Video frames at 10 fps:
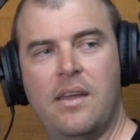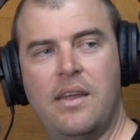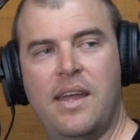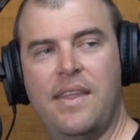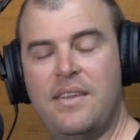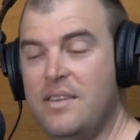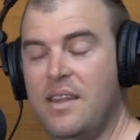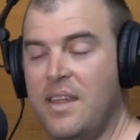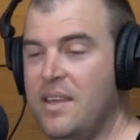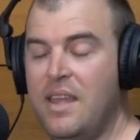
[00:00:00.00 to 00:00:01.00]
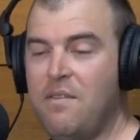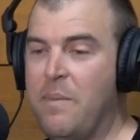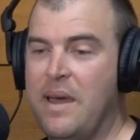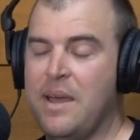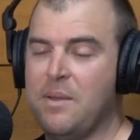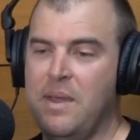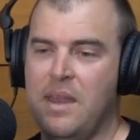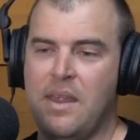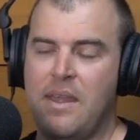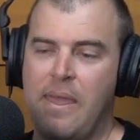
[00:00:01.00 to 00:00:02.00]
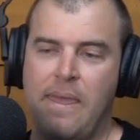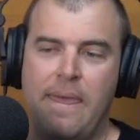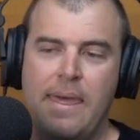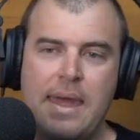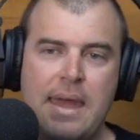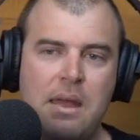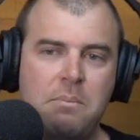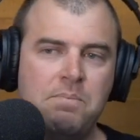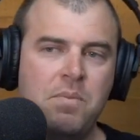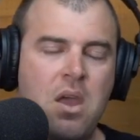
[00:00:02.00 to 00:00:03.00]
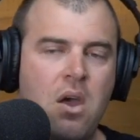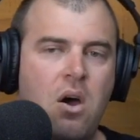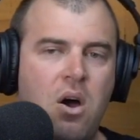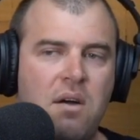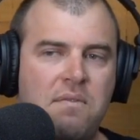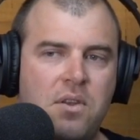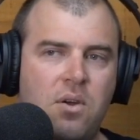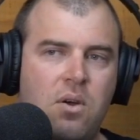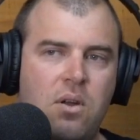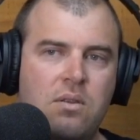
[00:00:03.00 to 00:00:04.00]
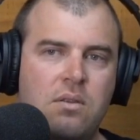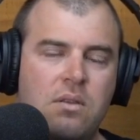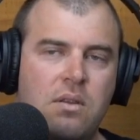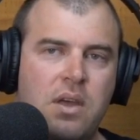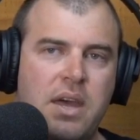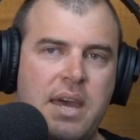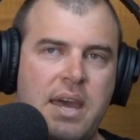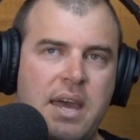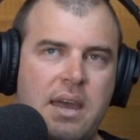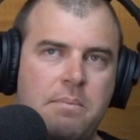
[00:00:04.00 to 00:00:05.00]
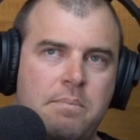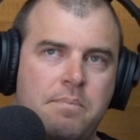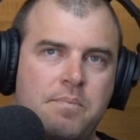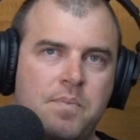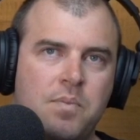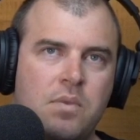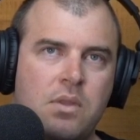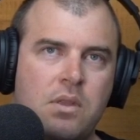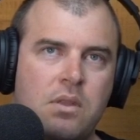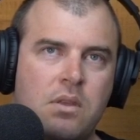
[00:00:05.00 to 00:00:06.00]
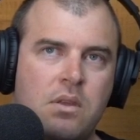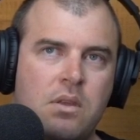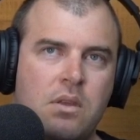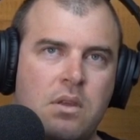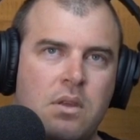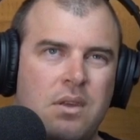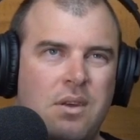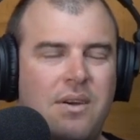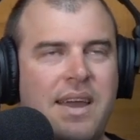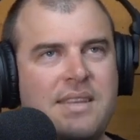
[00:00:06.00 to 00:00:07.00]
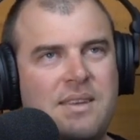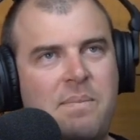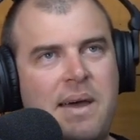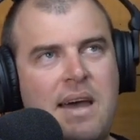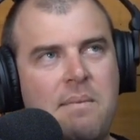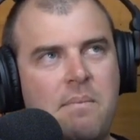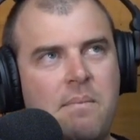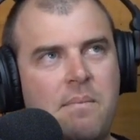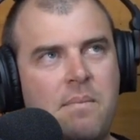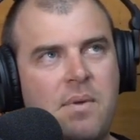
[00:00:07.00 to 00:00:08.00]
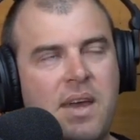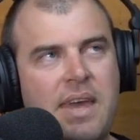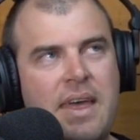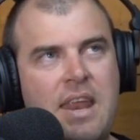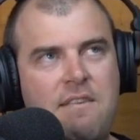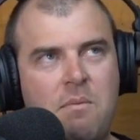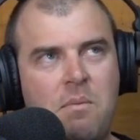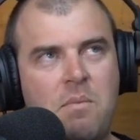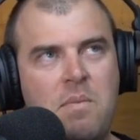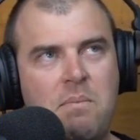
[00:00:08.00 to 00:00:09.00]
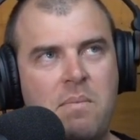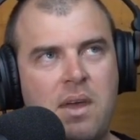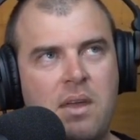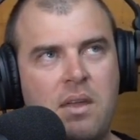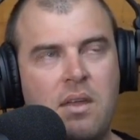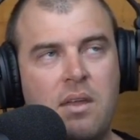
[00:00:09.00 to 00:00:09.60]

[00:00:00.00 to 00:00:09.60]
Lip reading: They never bark, man. Off and on. As a pup, I can't even remember.